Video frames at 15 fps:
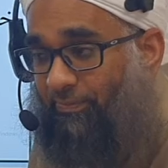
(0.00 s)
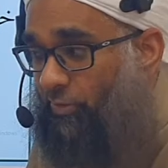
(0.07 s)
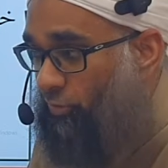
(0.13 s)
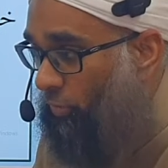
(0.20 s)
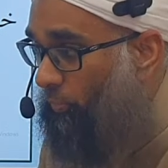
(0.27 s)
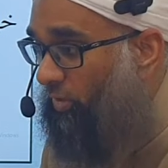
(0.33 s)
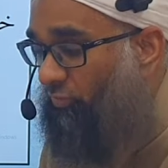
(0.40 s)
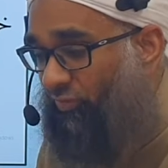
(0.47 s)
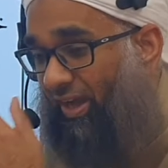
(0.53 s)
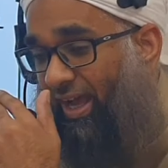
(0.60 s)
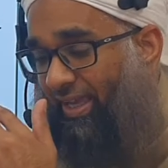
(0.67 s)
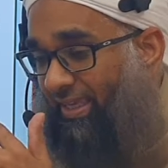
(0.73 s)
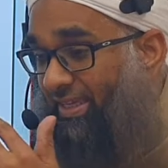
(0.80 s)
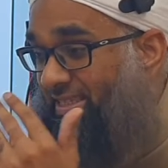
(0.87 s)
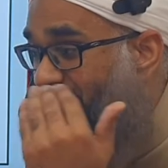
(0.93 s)
So the word
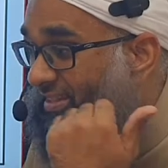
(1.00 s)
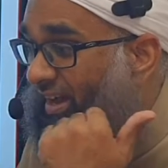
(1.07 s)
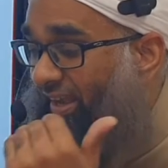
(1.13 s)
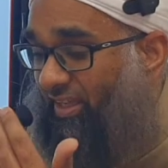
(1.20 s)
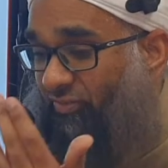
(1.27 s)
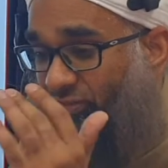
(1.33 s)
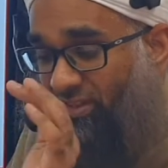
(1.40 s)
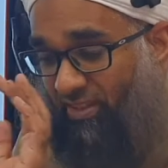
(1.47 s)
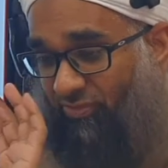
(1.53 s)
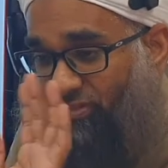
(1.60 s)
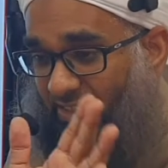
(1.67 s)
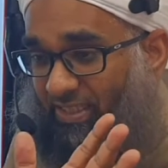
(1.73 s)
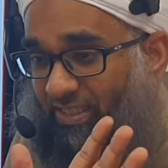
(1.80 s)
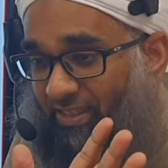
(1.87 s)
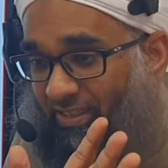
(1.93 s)
fakih is zahir fi
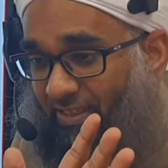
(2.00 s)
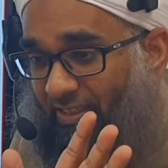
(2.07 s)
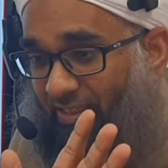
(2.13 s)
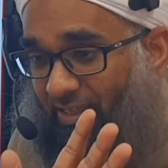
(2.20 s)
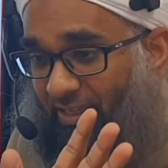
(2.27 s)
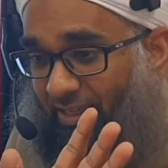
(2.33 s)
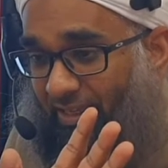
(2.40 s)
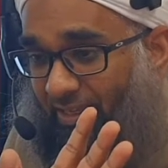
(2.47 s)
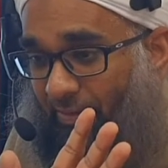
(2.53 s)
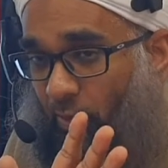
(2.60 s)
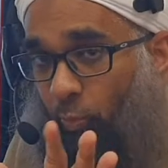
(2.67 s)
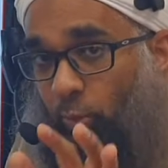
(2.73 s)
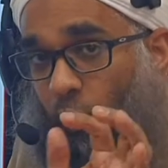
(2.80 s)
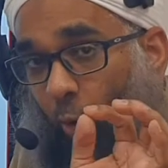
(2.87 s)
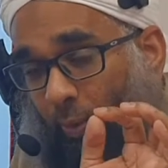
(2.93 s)
nafsihi.
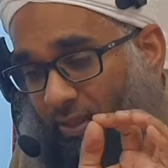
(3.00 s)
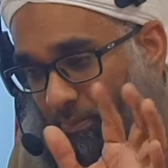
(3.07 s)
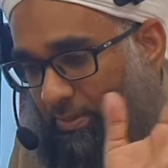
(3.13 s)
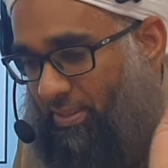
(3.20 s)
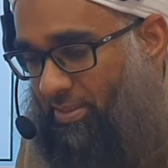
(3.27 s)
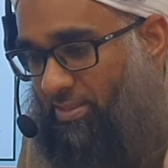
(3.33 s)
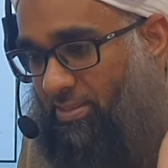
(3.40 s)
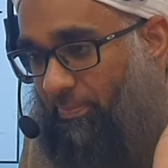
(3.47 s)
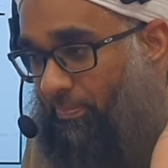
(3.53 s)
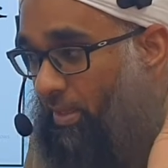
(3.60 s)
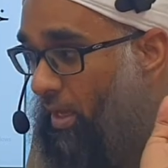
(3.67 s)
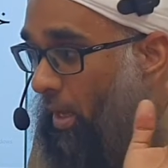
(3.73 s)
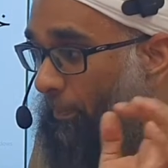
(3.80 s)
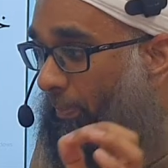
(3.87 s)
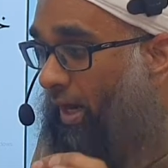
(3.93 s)
We know what it means,
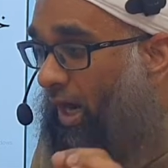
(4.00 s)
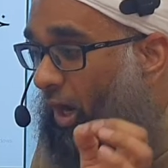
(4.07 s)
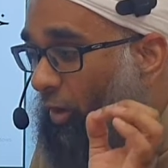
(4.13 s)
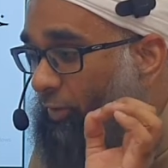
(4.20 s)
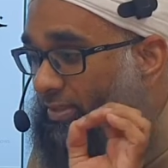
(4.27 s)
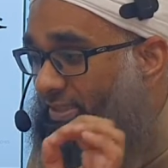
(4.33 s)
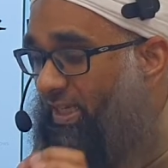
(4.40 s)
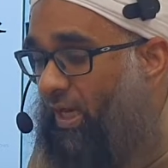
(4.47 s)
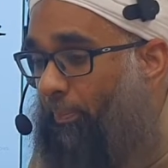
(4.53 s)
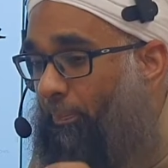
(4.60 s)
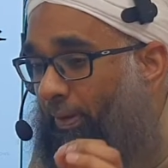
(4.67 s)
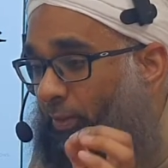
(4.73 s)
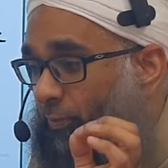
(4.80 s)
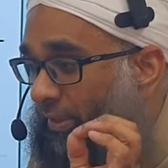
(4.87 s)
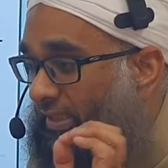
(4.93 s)
but how does it
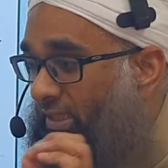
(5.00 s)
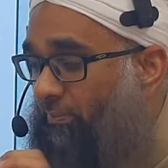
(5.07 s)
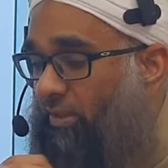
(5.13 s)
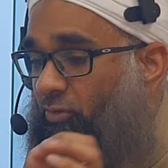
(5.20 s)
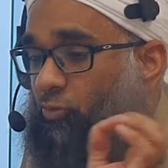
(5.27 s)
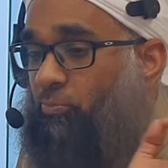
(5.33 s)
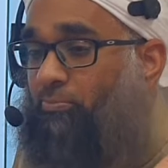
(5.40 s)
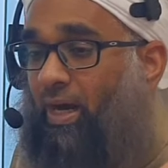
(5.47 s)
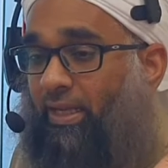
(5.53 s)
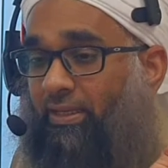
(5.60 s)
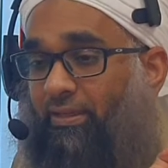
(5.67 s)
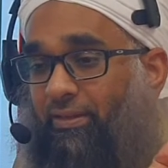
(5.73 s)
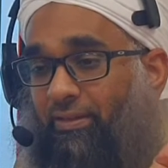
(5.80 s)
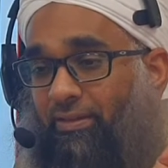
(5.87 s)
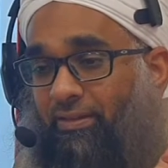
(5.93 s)
apply to inab and rumman?
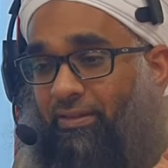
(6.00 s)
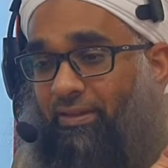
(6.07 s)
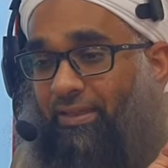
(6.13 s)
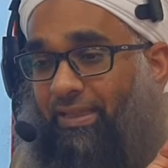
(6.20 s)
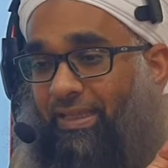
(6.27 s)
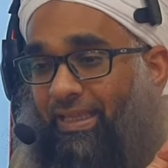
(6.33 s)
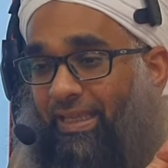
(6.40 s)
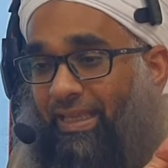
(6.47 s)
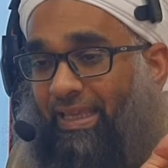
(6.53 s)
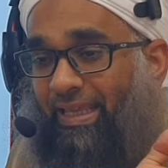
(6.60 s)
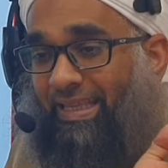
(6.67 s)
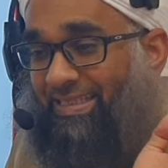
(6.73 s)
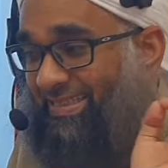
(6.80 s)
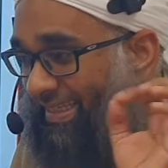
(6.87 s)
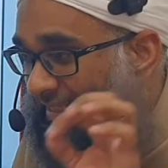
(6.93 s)

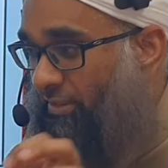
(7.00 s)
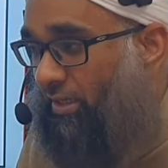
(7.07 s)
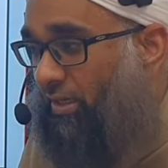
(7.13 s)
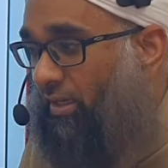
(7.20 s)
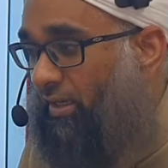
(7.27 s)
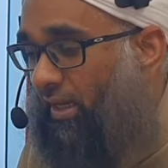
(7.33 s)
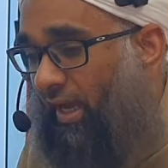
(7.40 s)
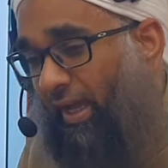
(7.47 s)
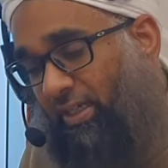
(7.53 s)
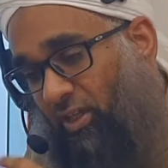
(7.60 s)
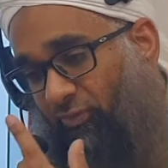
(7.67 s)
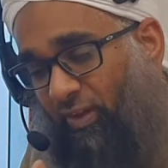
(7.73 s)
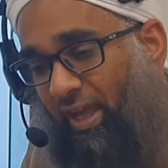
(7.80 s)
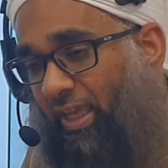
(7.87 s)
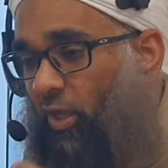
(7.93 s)
Is it under
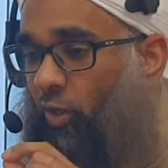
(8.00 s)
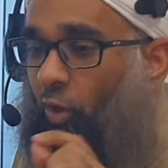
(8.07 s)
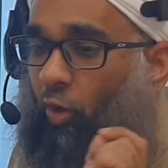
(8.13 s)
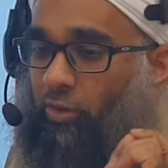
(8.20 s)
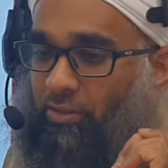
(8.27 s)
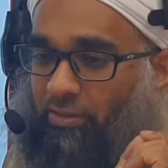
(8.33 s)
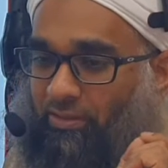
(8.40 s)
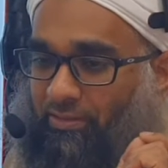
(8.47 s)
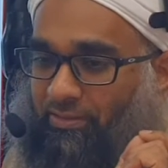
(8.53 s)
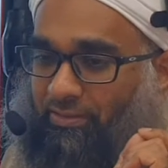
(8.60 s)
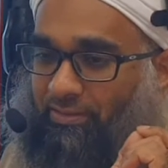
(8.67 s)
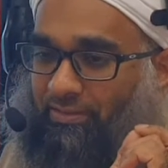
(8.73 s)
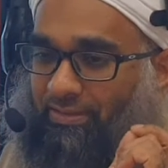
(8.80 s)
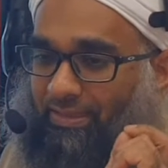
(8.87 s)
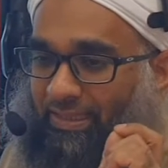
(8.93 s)
fakih or not?
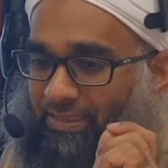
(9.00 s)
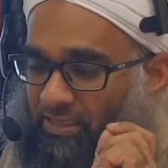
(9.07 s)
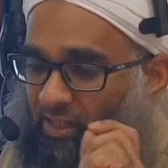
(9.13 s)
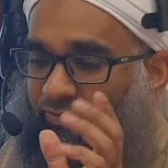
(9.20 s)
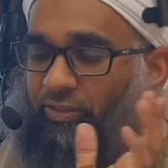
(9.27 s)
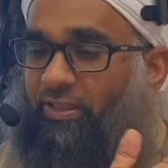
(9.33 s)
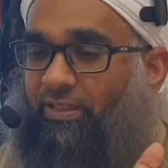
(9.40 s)
It's khafi.